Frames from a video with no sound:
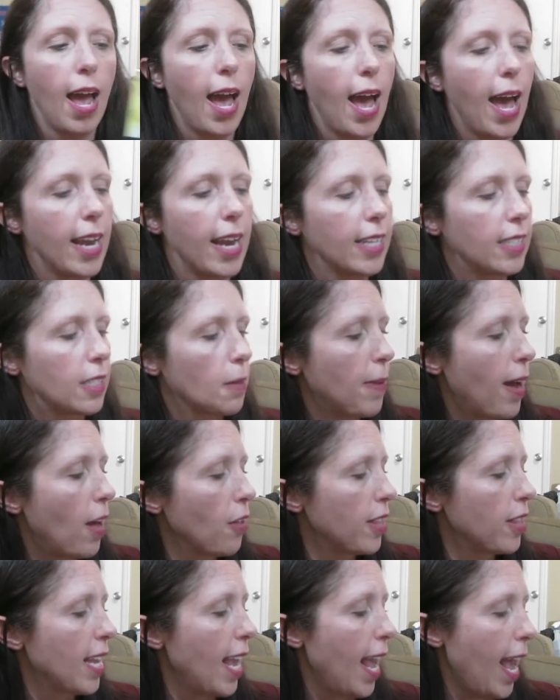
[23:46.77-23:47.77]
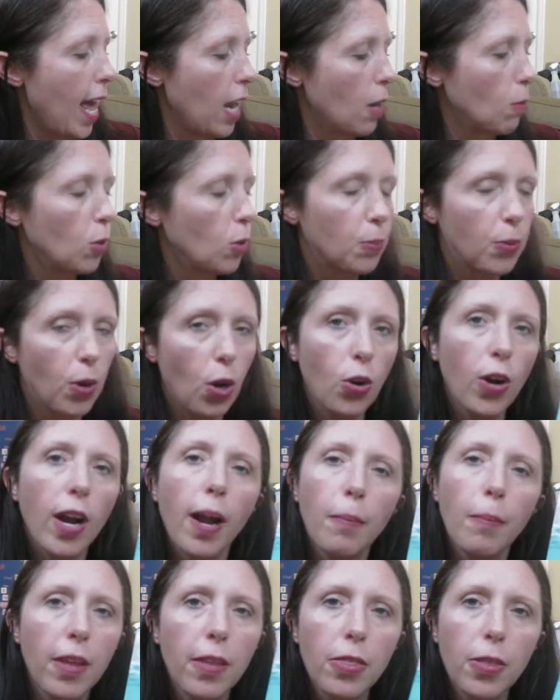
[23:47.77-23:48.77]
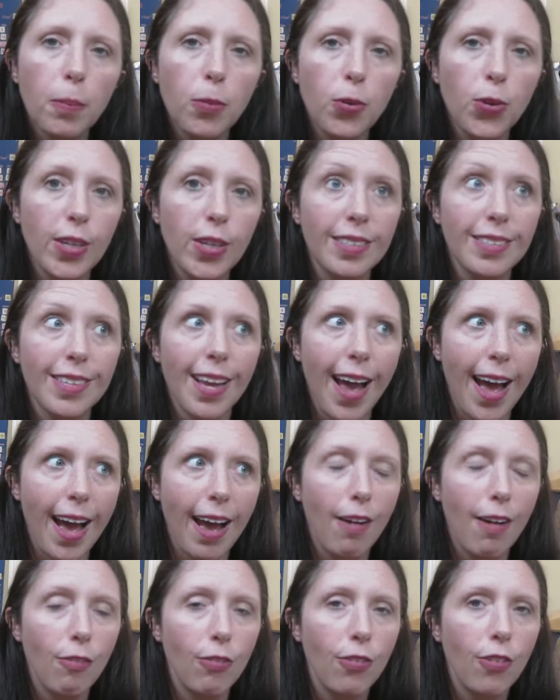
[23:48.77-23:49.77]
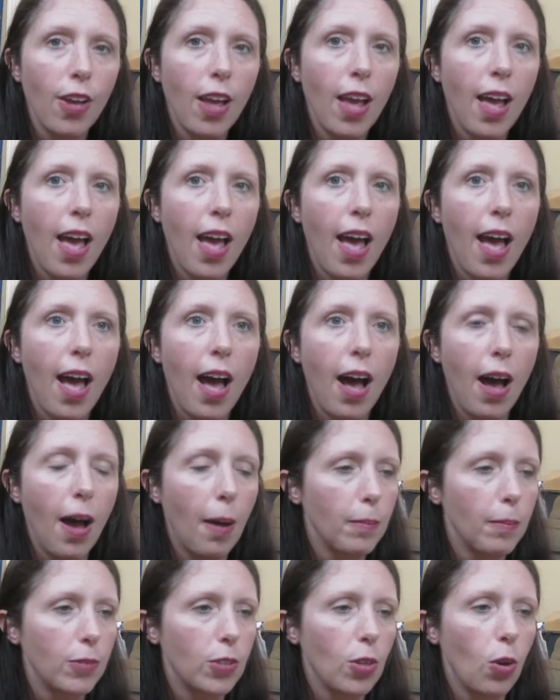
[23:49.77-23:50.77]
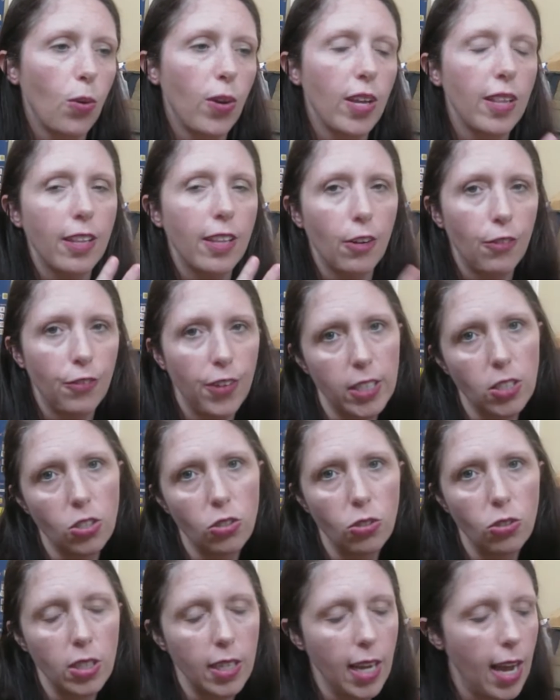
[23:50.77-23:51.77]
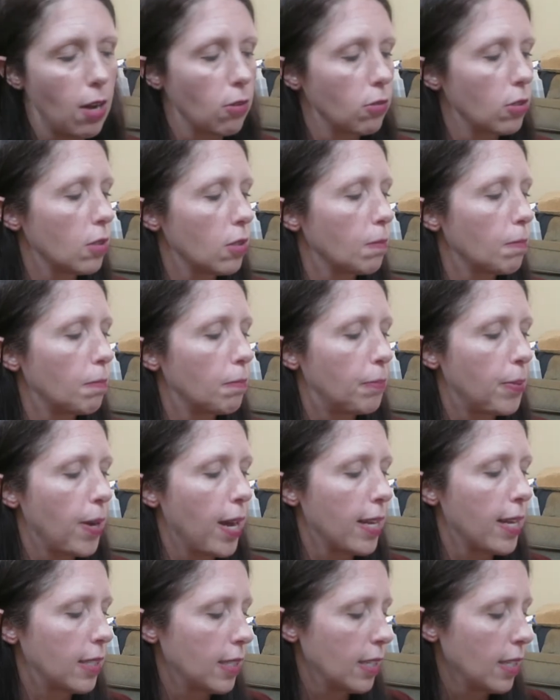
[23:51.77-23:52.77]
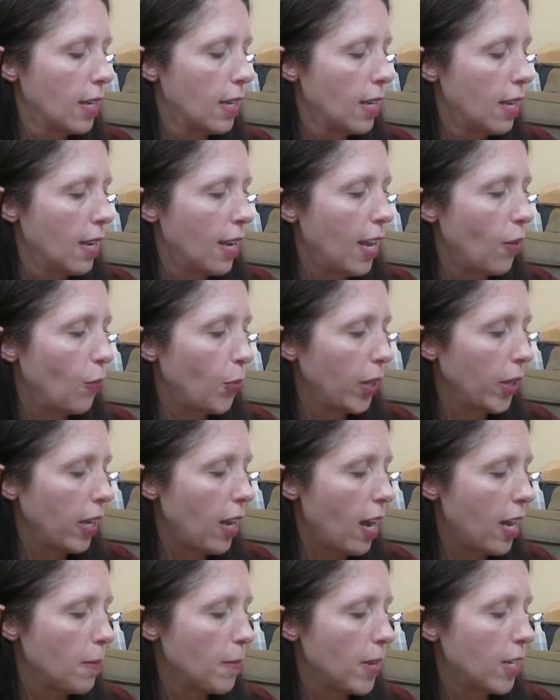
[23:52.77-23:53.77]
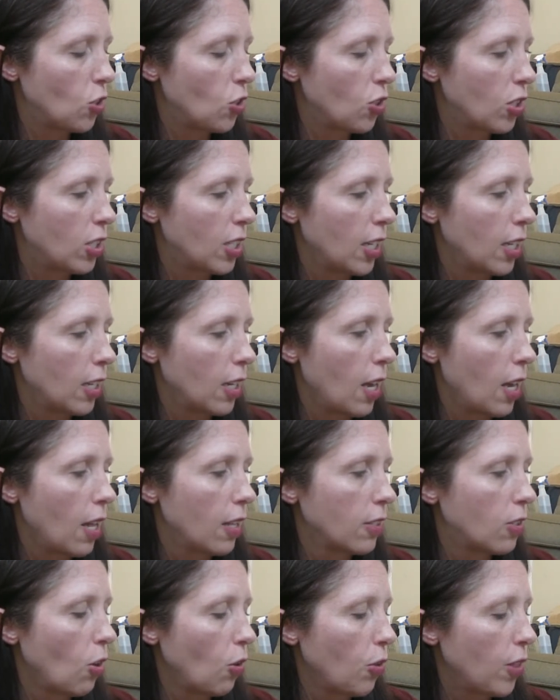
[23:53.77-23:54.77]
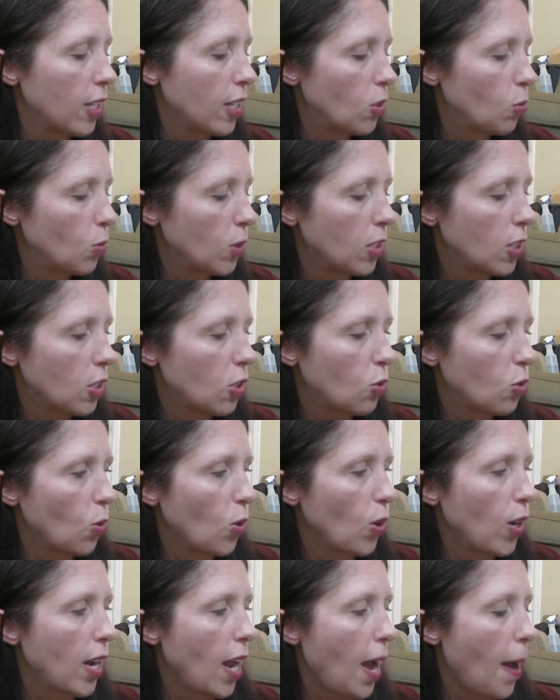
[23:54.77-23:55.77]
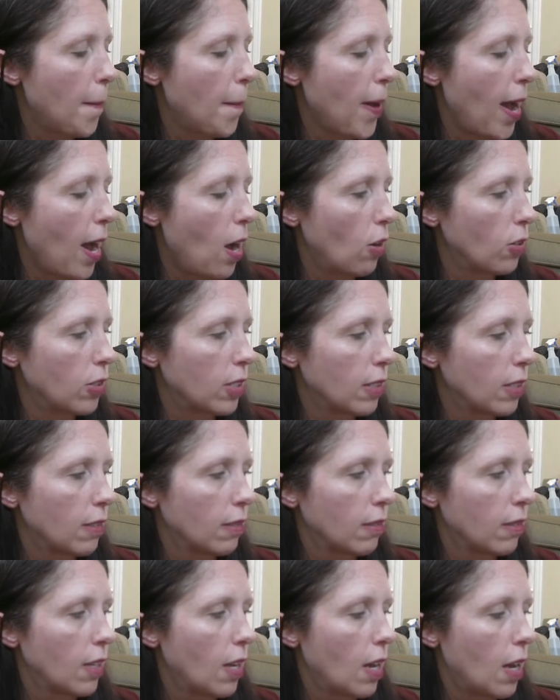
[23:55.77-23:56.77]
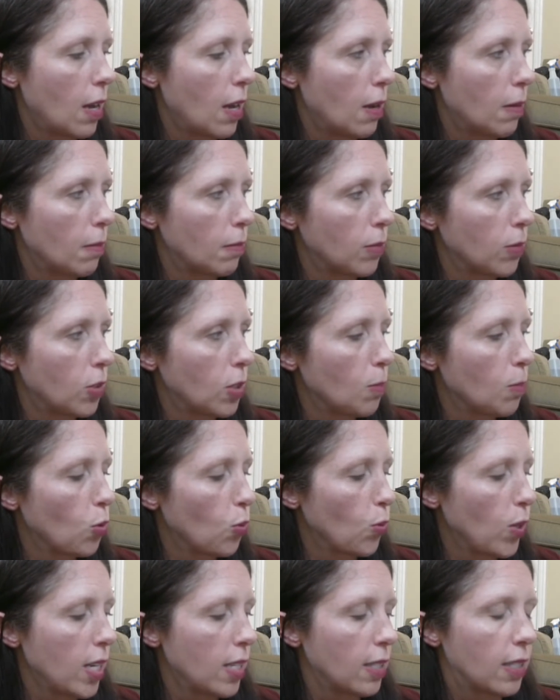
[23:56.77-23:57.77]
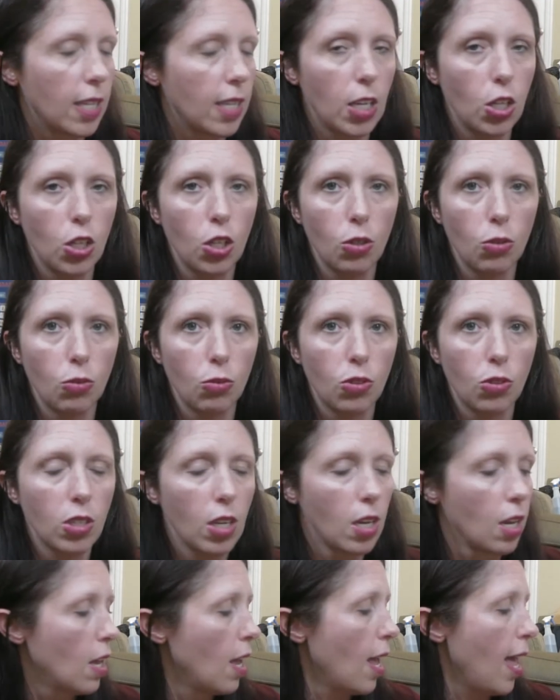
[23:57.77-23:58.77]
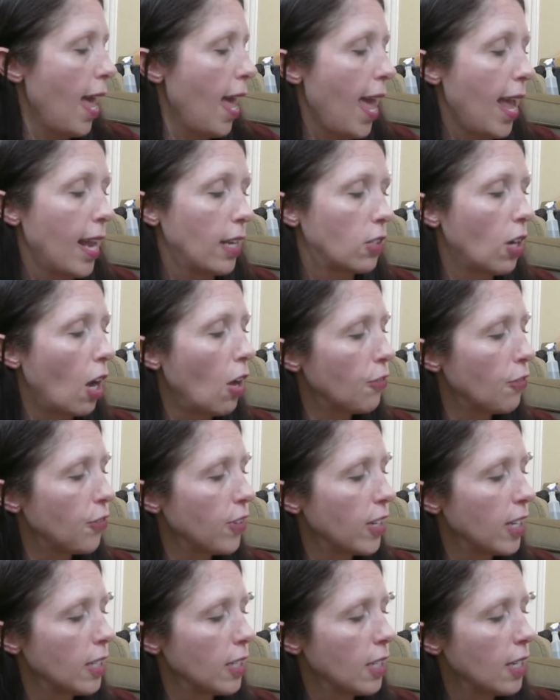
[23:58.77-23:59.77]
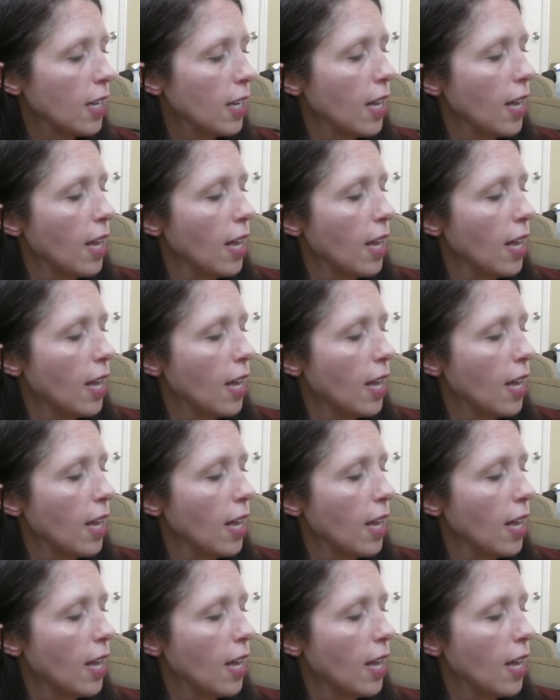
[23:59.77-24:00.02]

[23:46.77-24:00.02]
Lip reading: And it's about the animal program that the Marines have. So they're fictional accounts, but it really got him interested. So this was a story about some Marines that used a dolphin,